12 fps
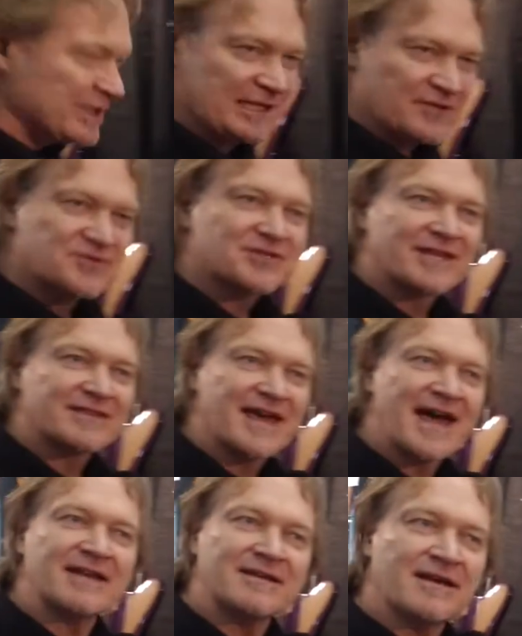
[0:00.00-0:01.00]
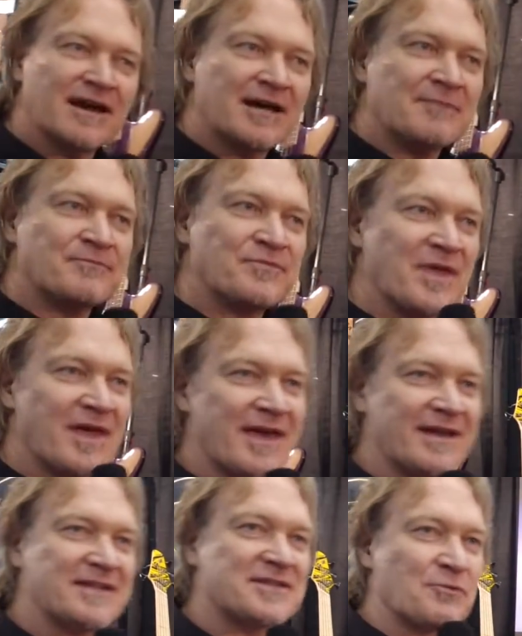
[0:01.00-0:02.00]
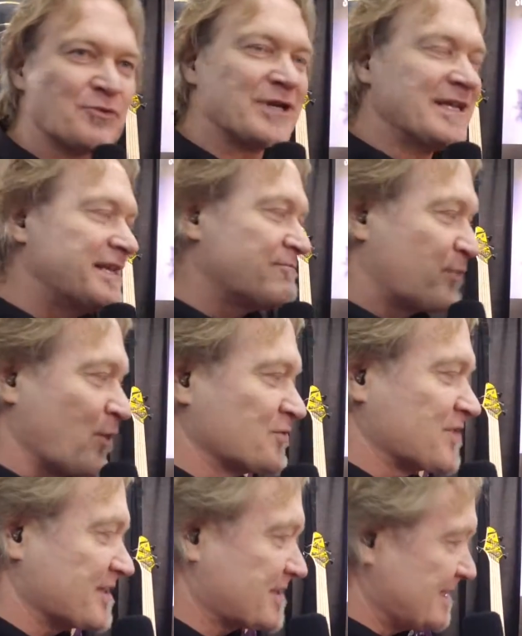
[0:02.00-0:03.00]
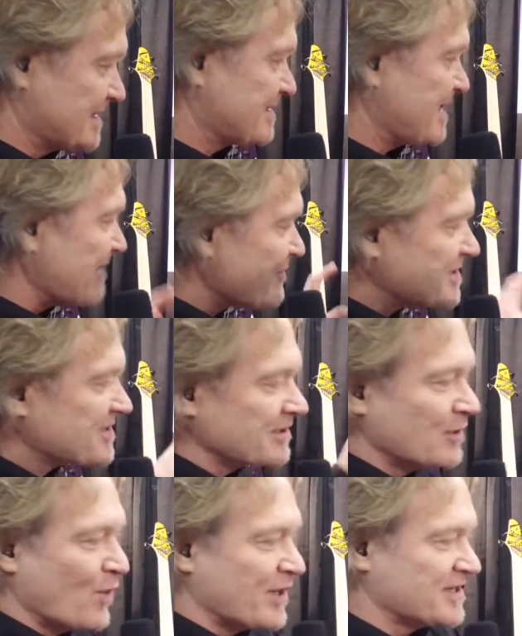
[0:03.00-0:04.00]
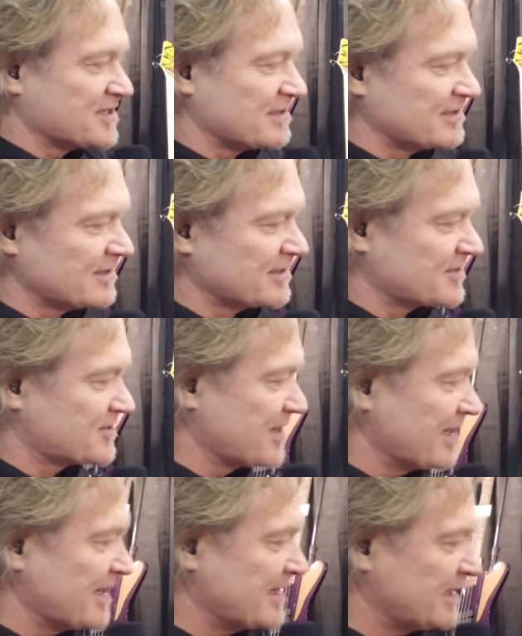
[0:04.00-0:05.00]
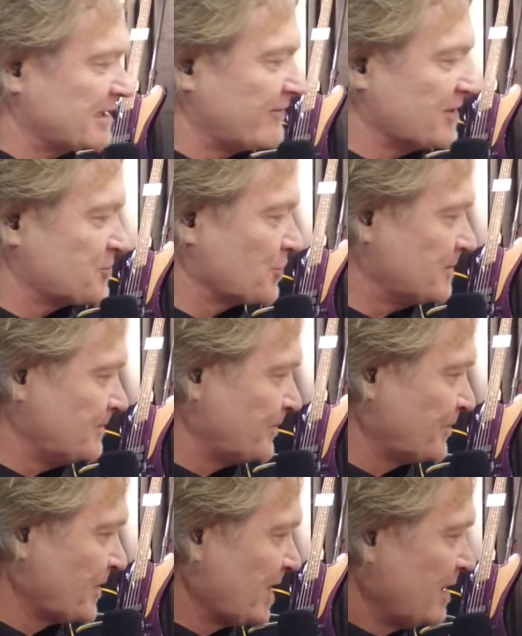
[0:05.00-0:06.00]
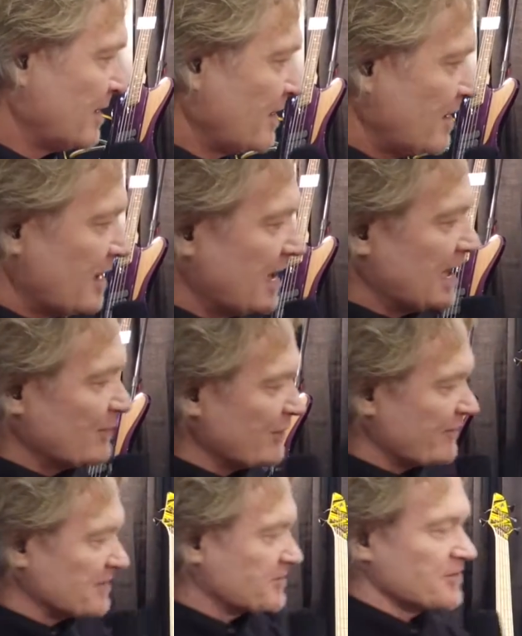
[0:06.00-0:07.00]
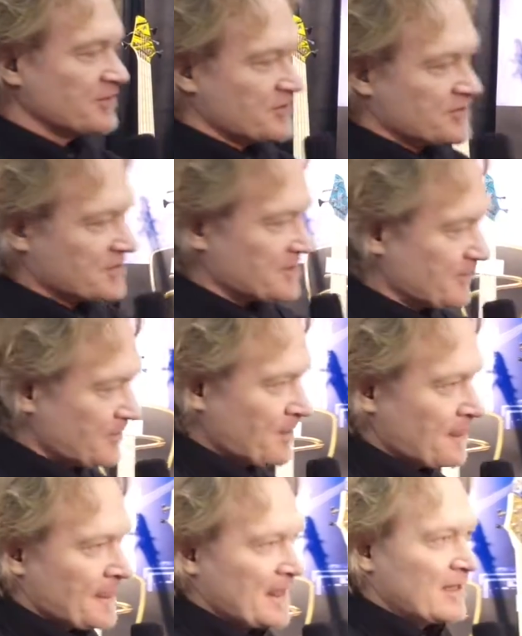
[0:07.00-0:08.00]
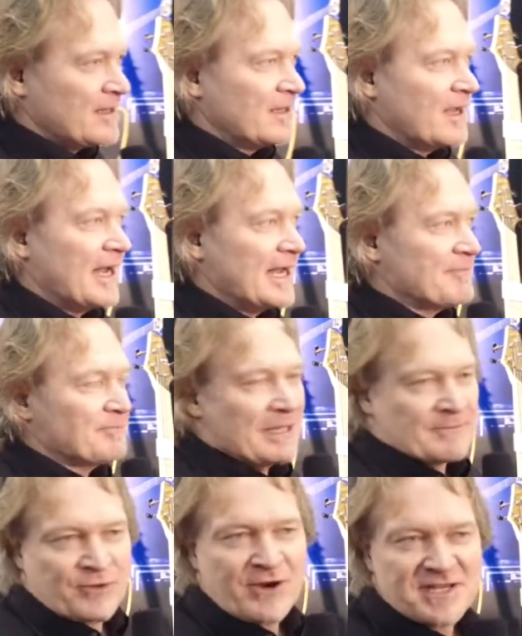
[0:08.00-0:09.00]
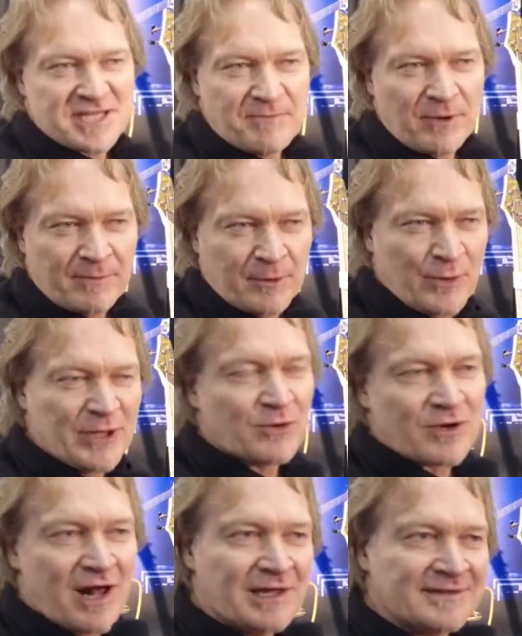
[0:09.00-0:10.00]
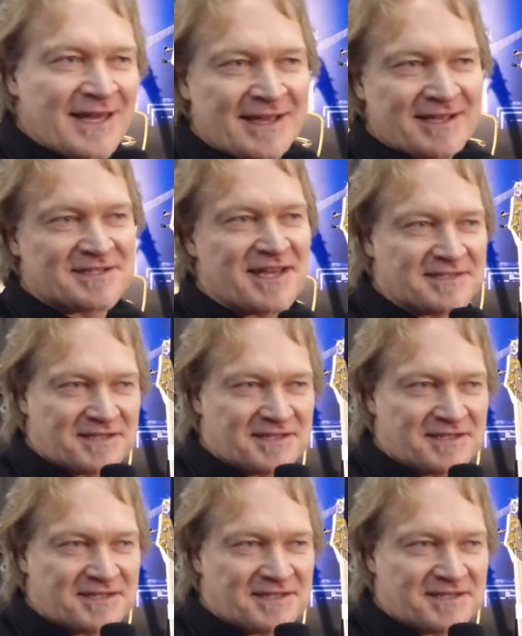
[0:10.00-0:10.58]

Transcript: really loose like that. And it's a really neat process. Every single one is an individual. We've introduced Plum Crazy Purple. We don't call it that because